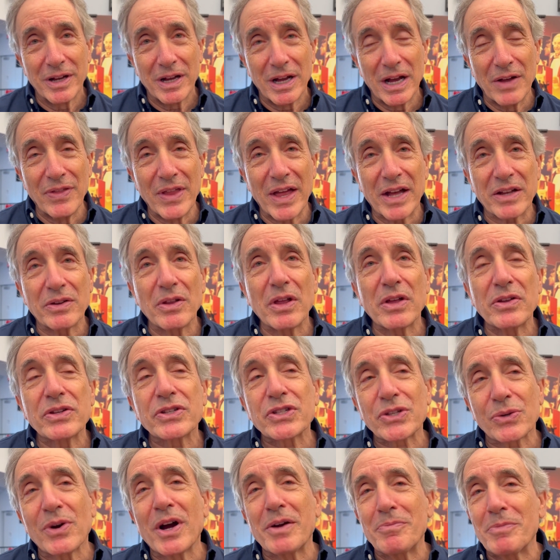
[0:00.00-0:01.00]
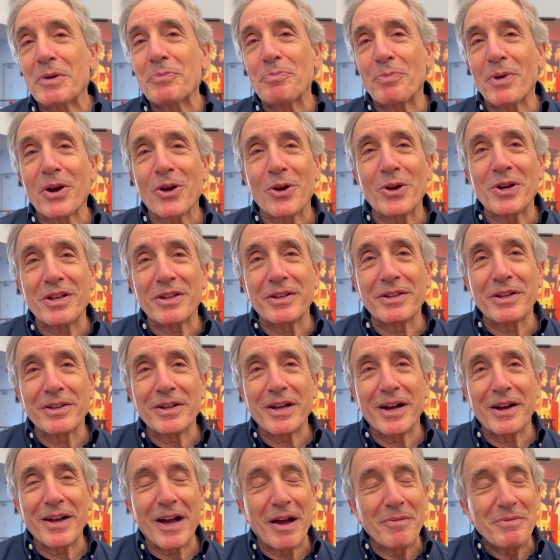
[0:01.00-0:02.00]
And that, so I met Warren
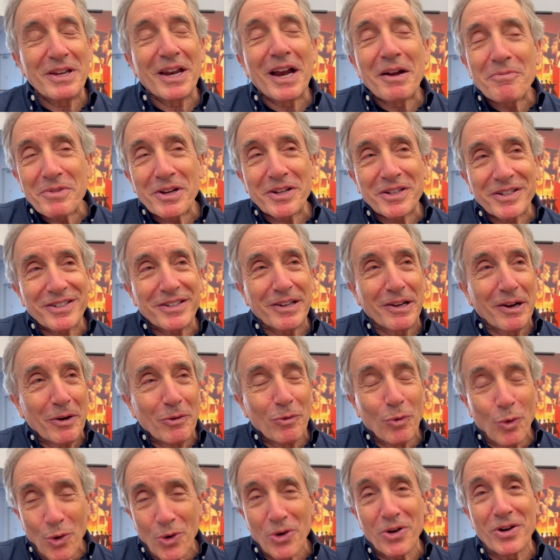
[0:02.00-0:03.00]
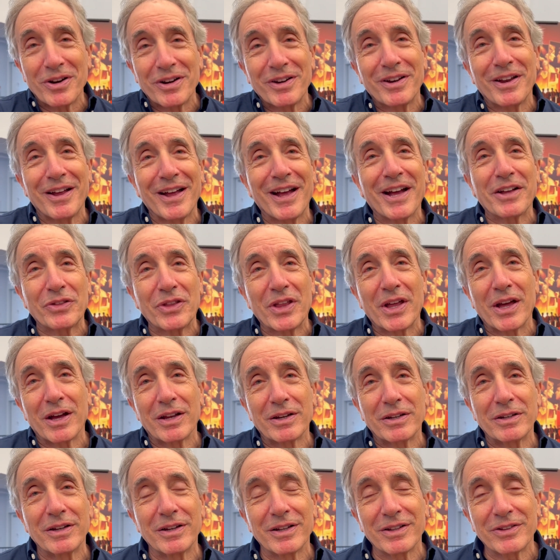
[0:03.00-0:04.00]
at
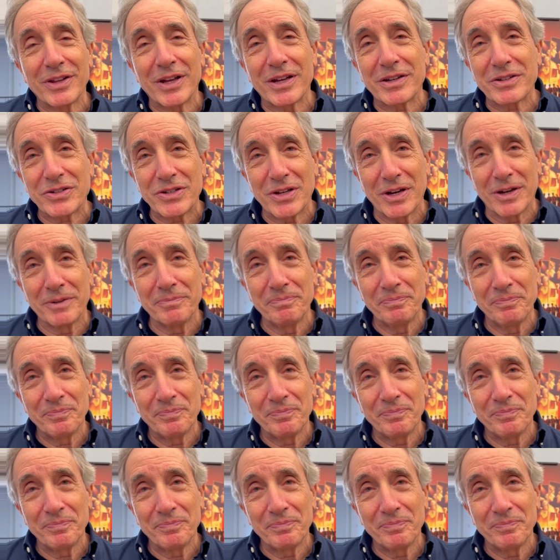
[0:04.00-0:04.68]
that time.